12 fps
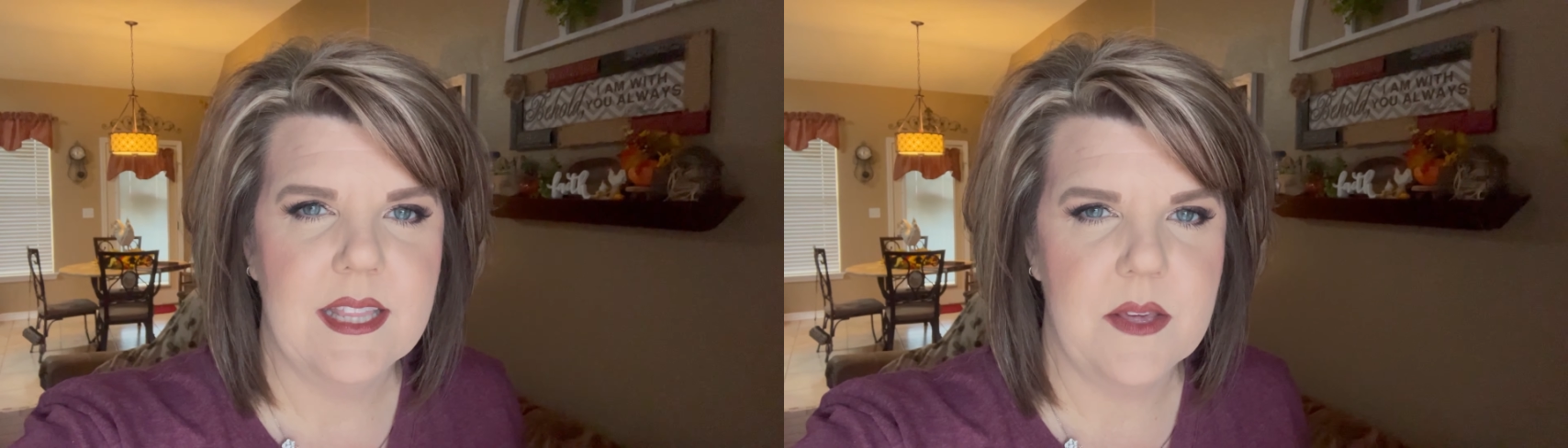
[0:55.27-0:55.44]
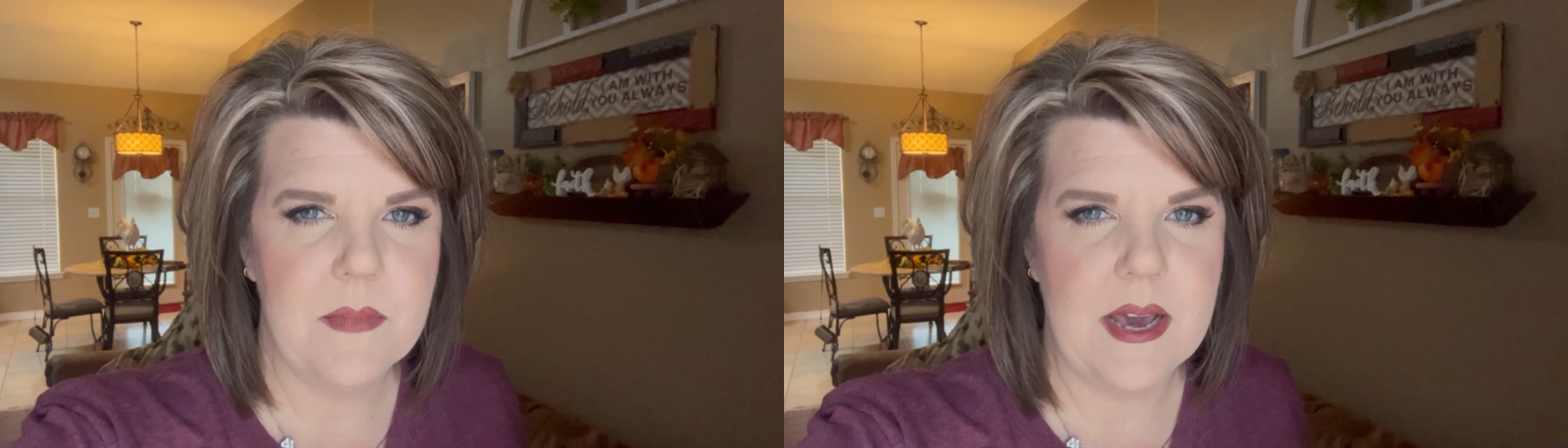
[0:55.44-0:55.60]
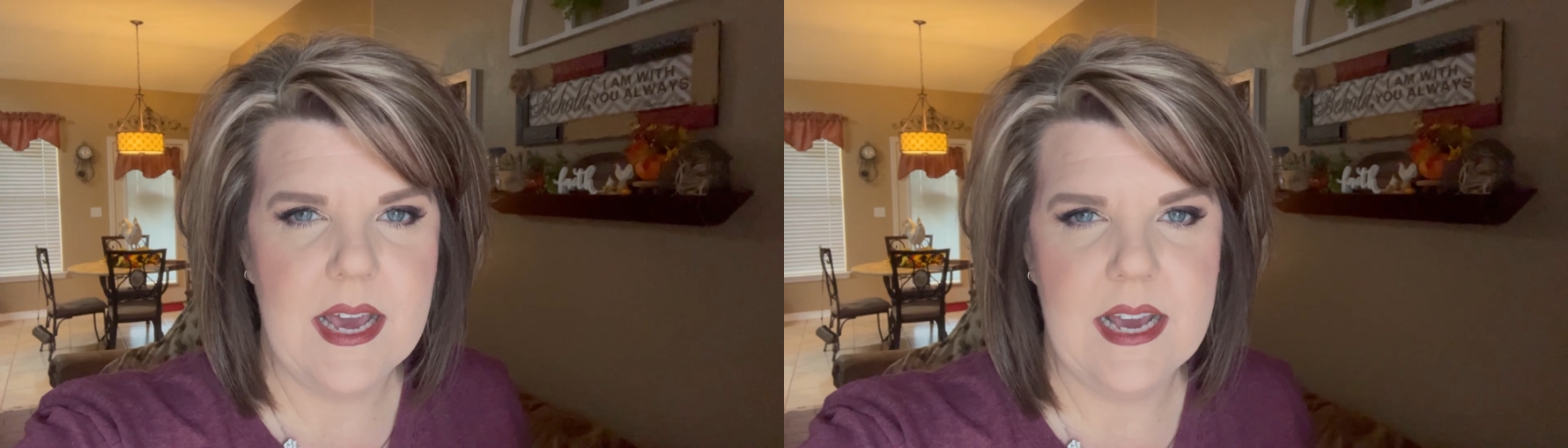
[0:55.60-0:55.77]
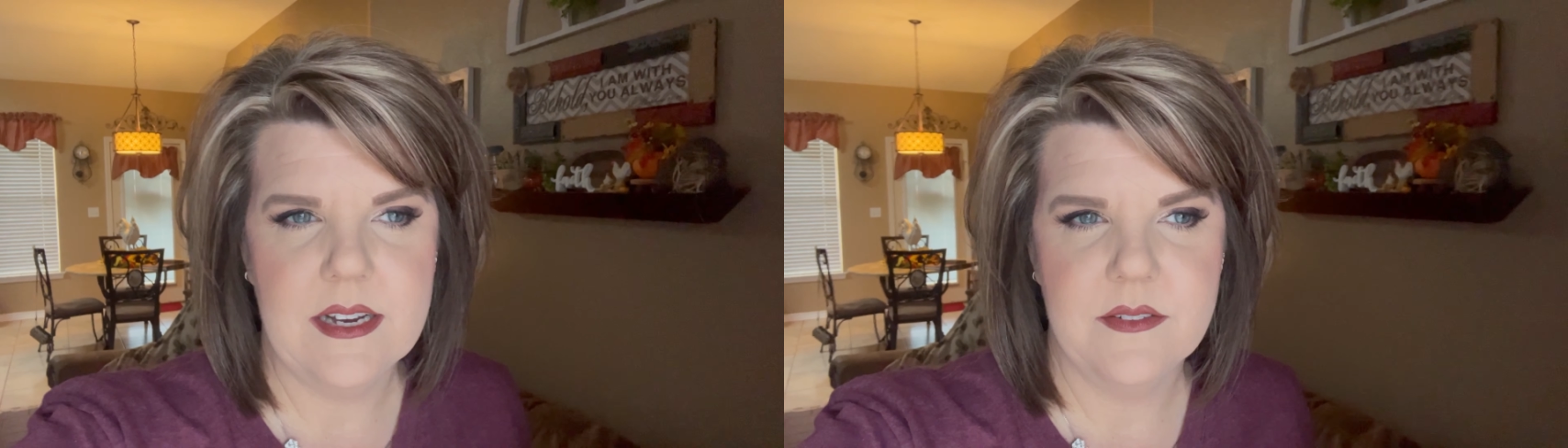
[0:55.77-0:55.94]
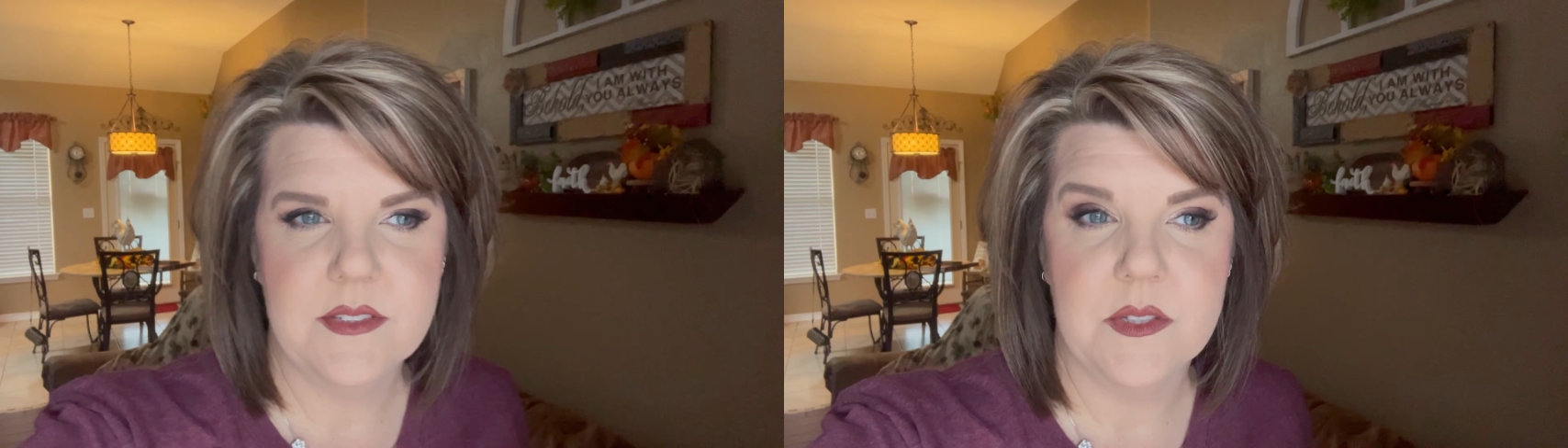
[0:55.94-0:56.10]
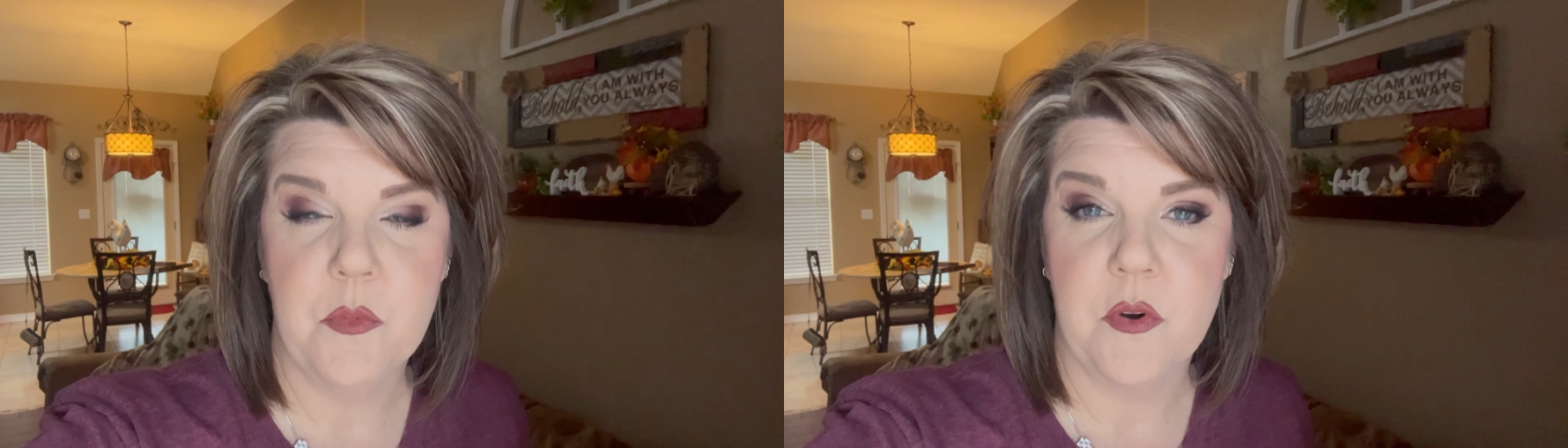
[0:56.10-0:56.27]
they might have
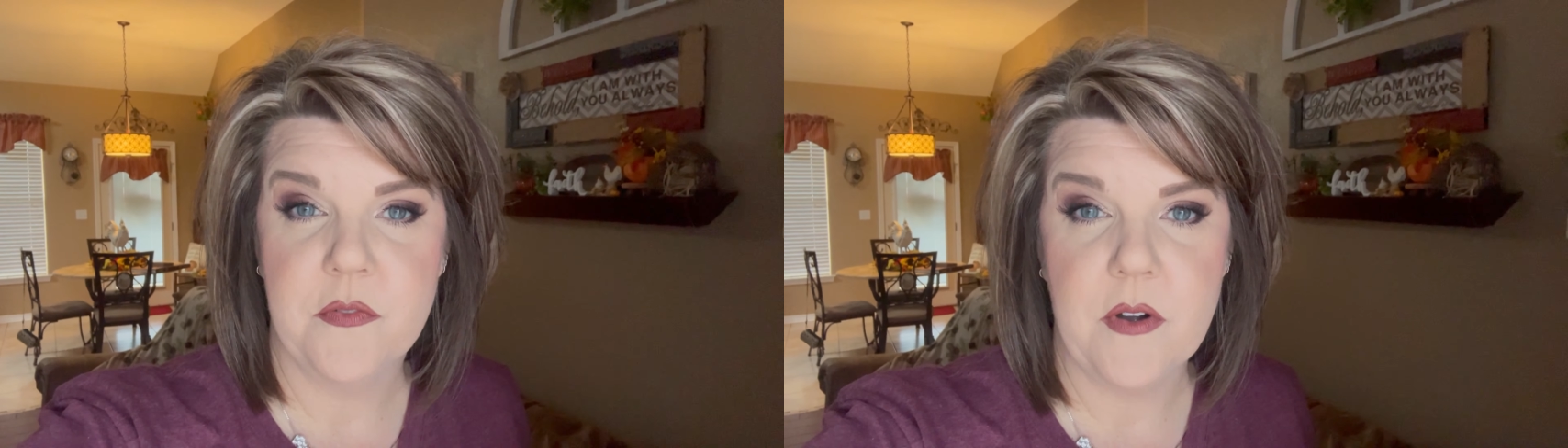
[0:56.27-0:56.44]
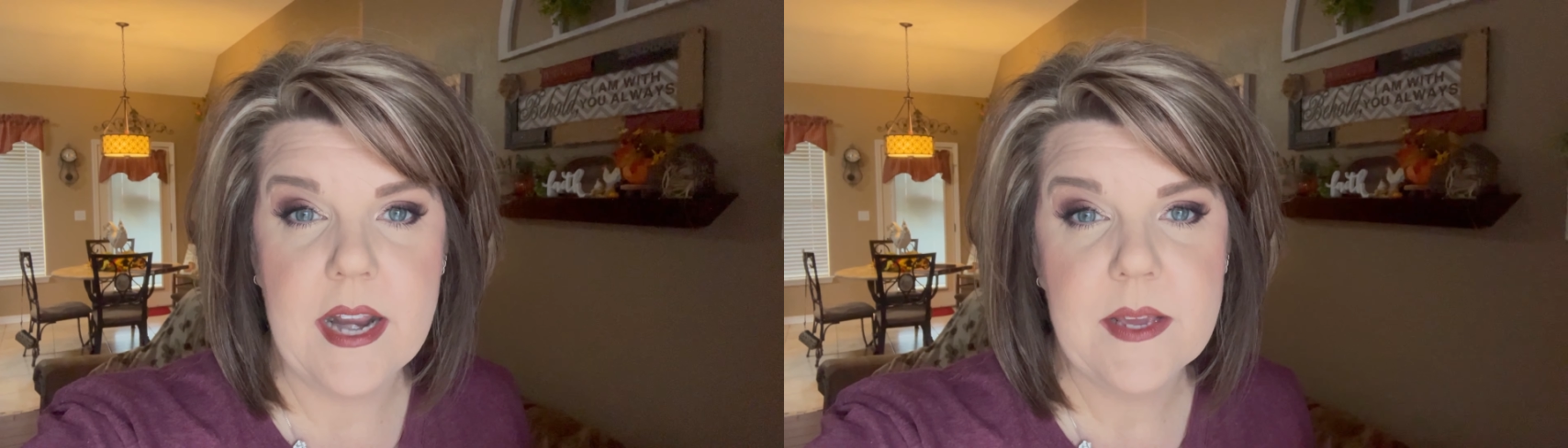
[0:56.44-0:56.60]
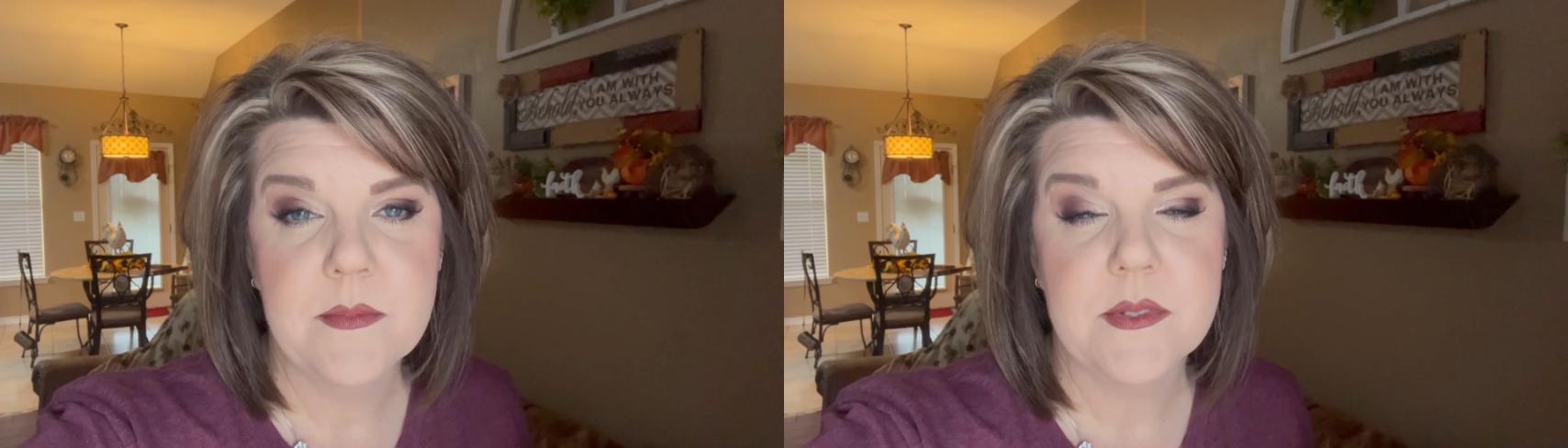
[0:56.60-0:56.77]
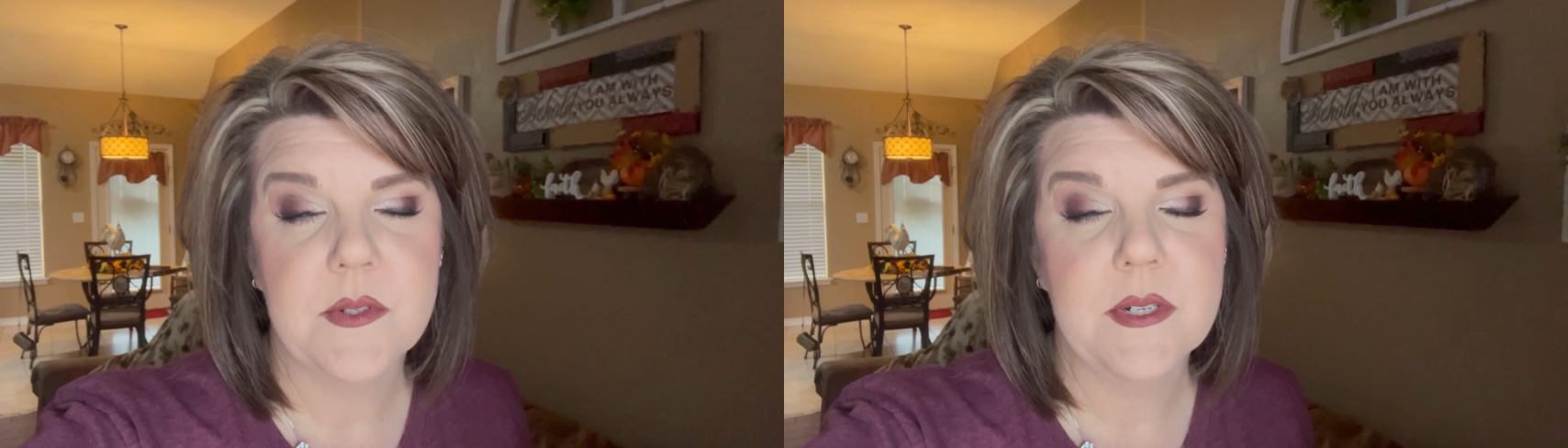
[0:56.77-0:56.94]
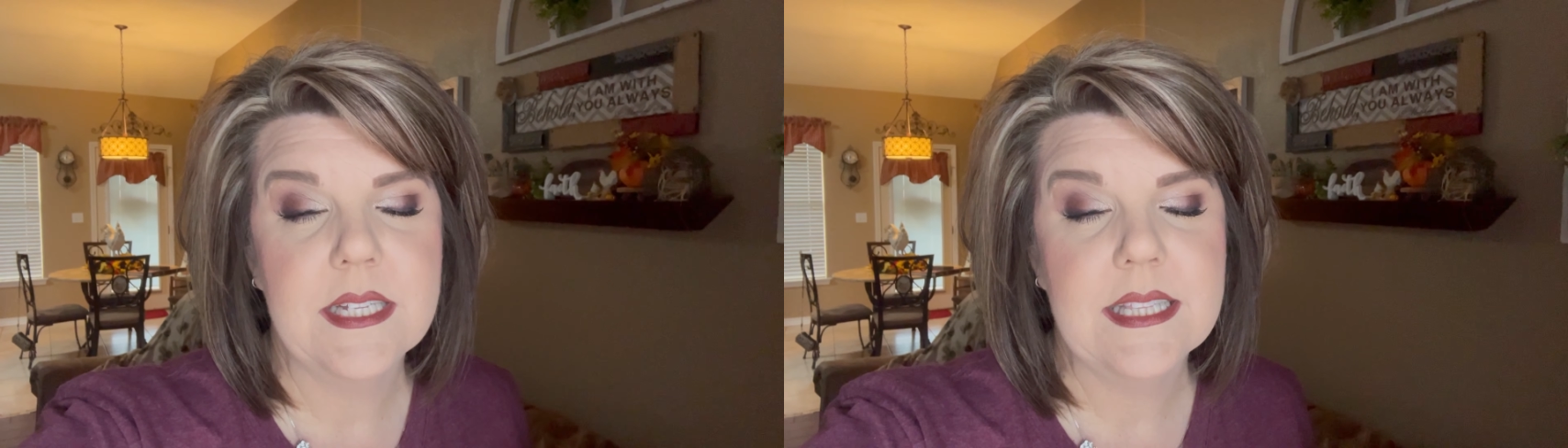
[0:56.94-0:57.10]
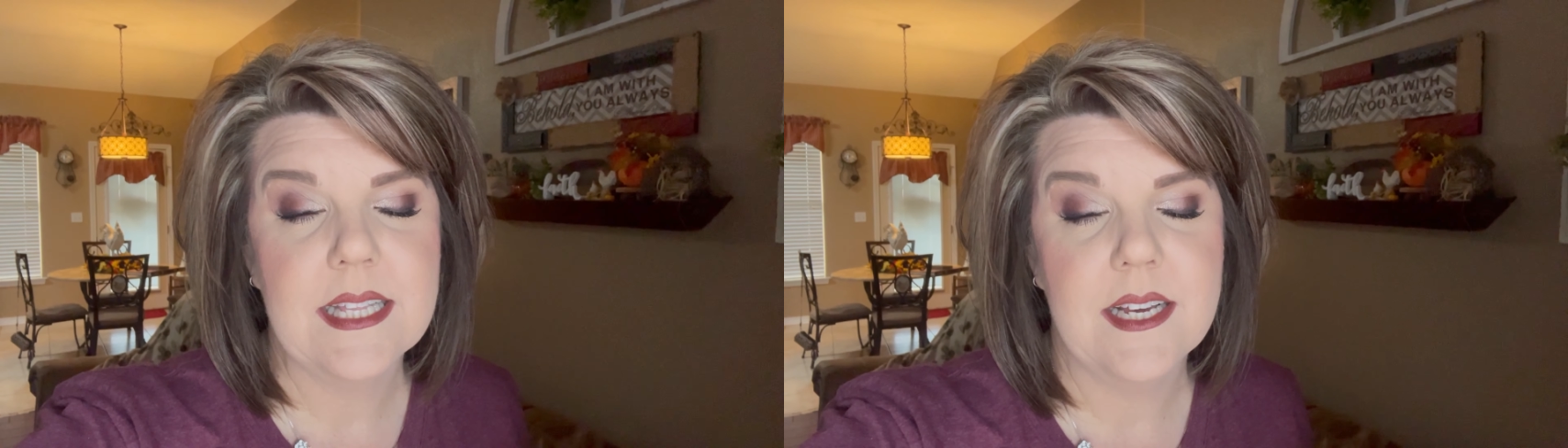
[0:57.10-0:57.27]
some more frames or,